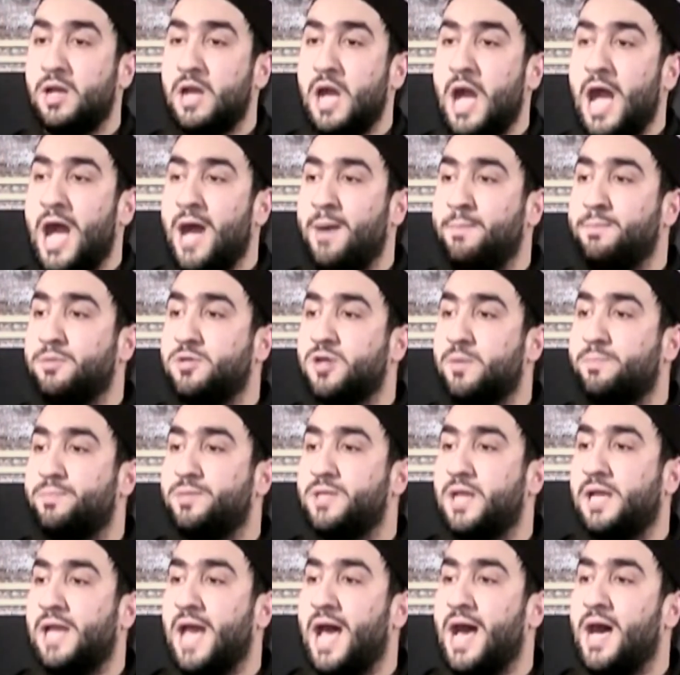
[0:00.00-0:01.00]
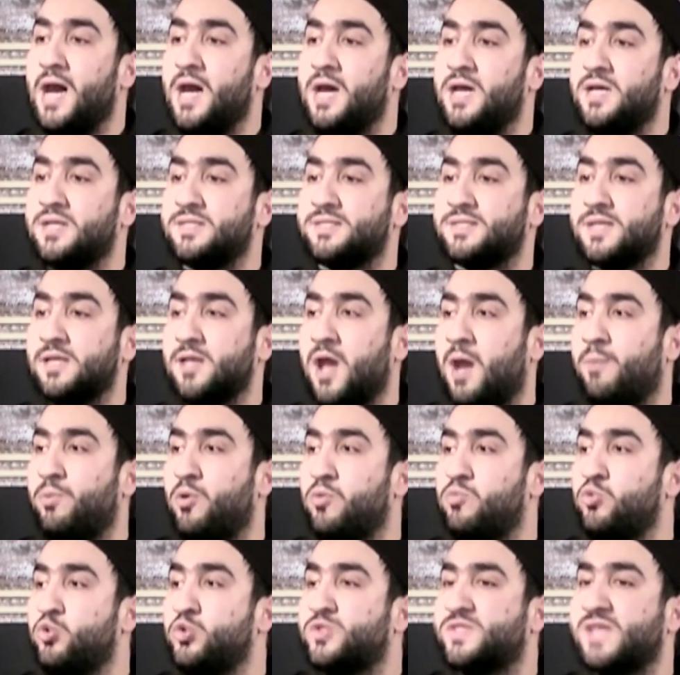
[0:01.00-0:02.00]
Amr ibn al-As and
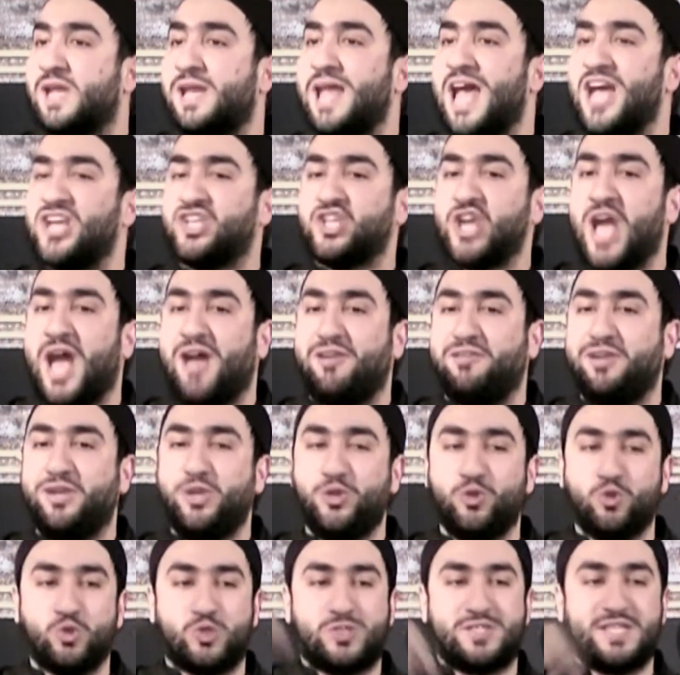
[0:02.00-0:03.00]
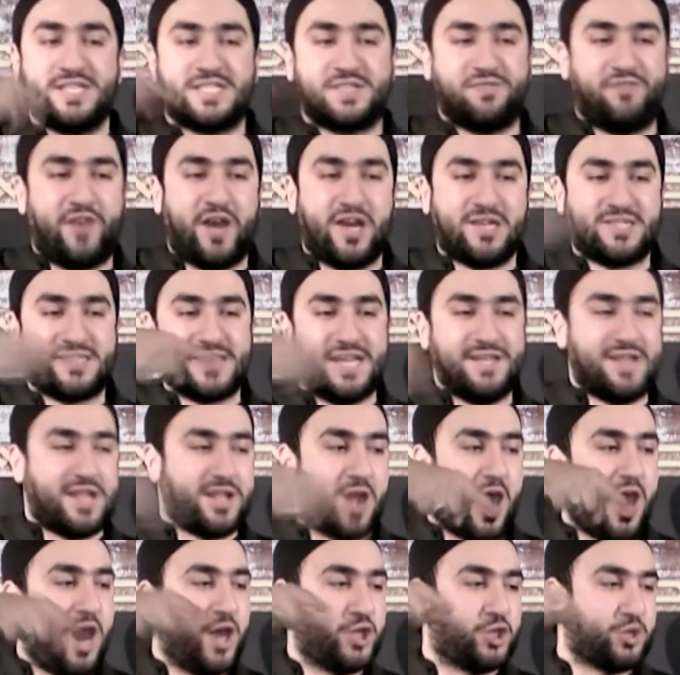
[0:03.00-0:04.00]
Abu Musa al-Ash'ari used this verse in an
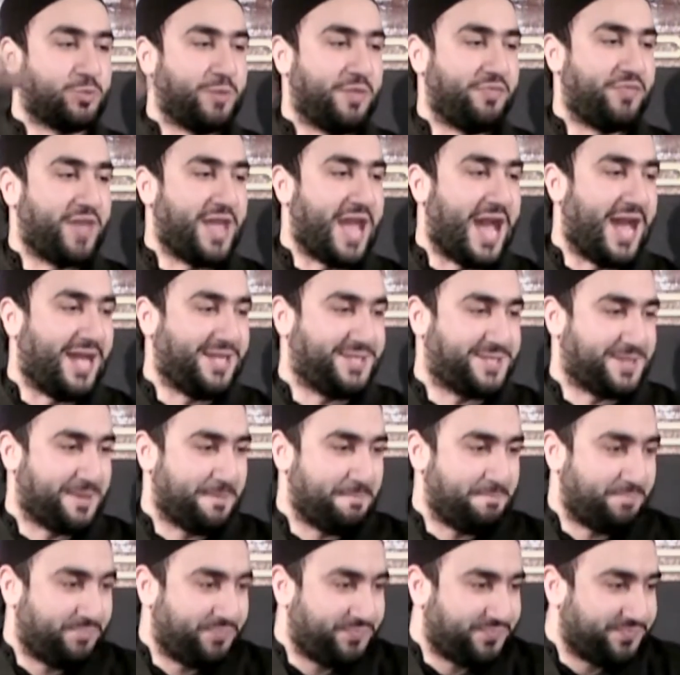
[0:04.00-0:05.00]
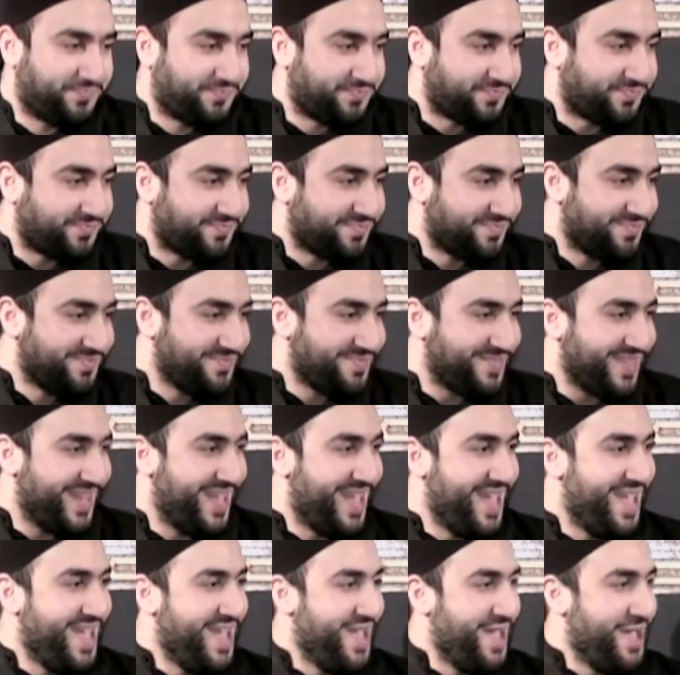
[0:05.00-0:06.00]
argument they had.
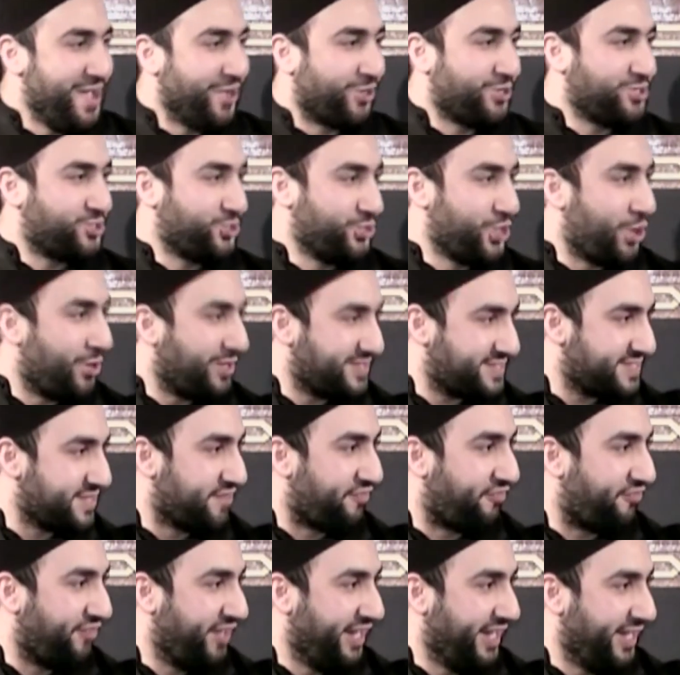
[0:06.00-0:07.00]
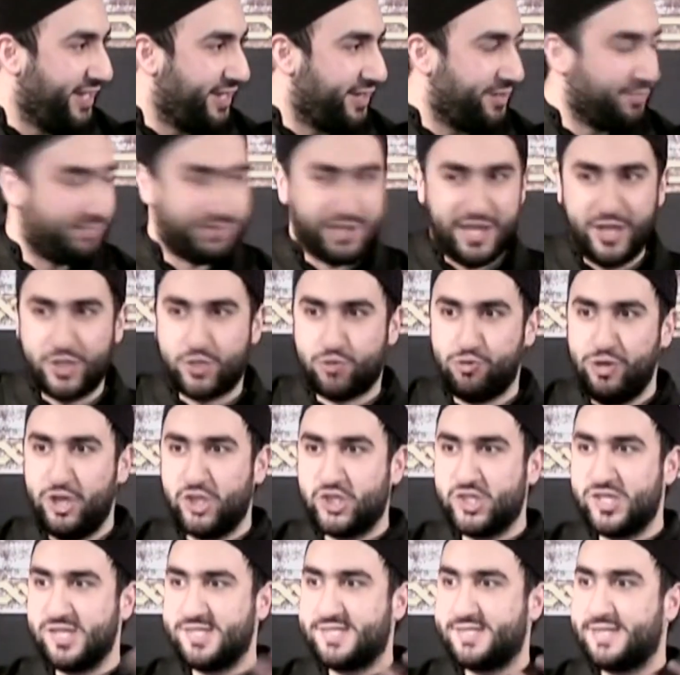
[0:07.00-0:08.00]
Because you know at Safin, it
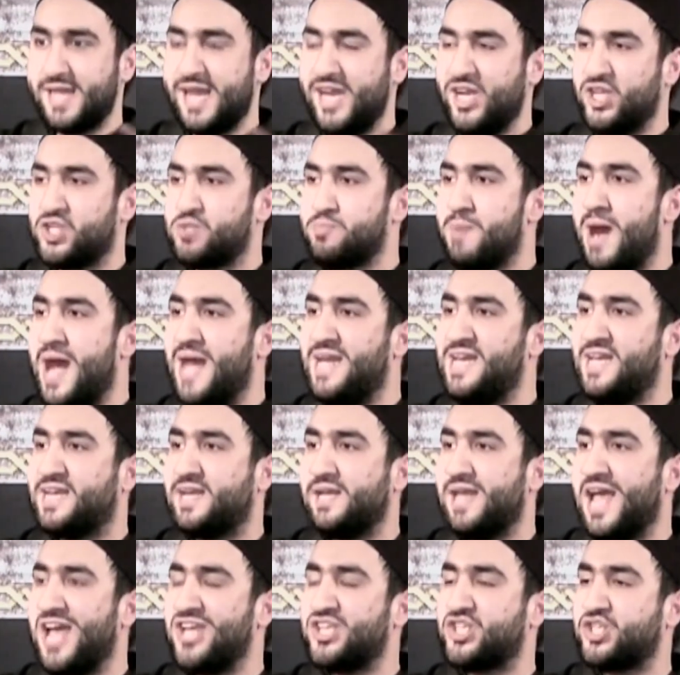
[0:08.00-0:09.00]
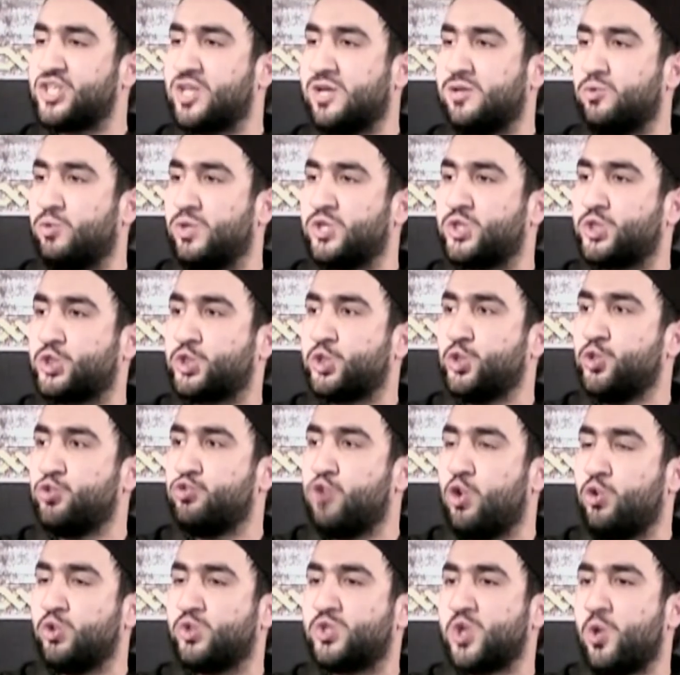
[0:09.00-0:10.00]
reached the stage Malik al-Ashtar was 2
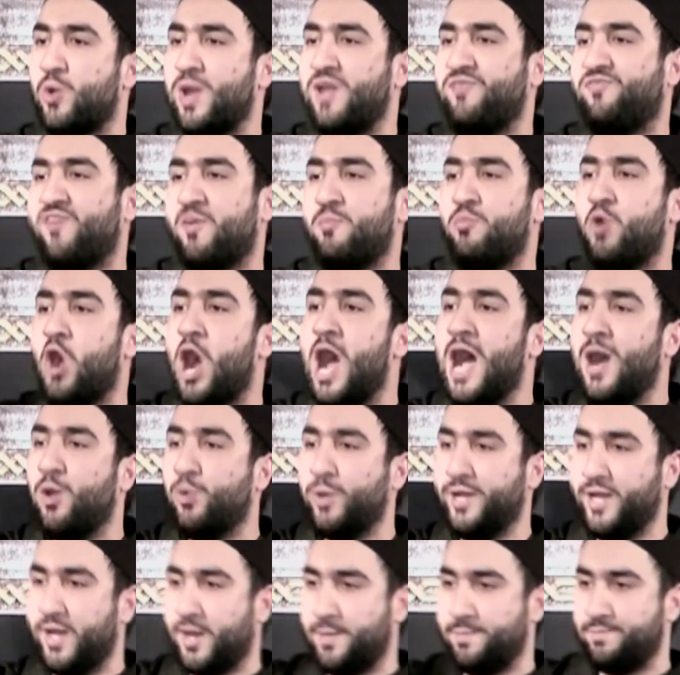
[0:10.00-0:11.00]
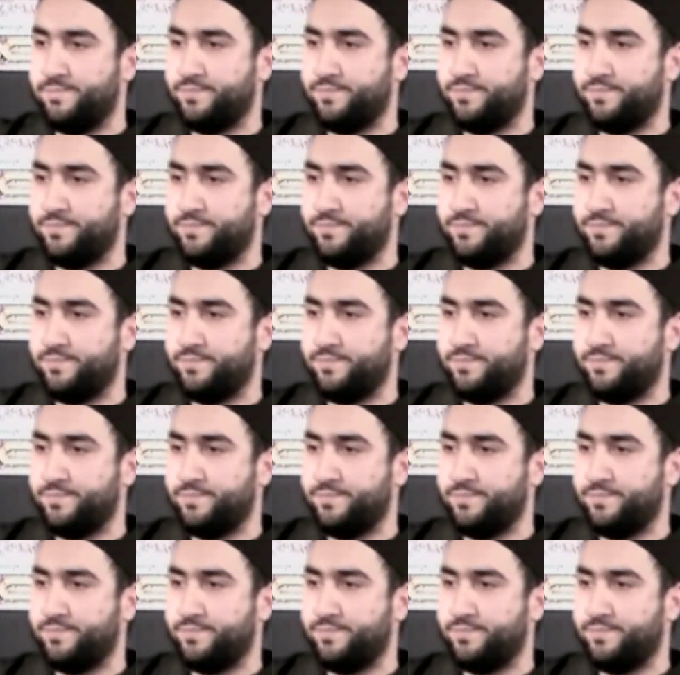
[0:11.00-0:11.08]
rows away from Muawiyah.